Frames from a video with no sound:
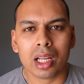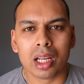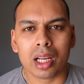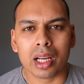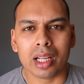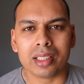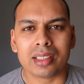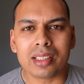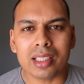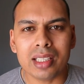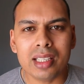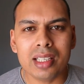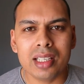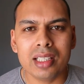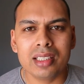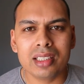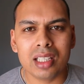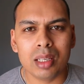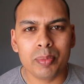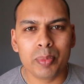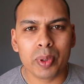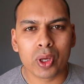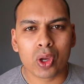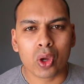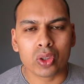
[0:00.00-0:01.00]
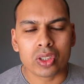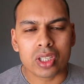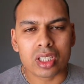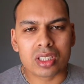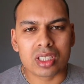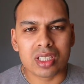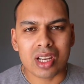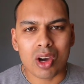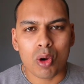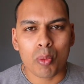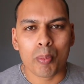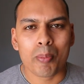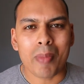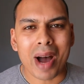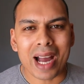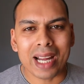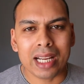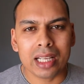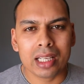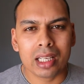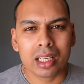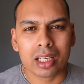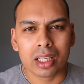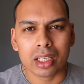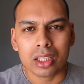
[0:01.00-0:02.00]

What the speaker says: It's easy because there's no mic,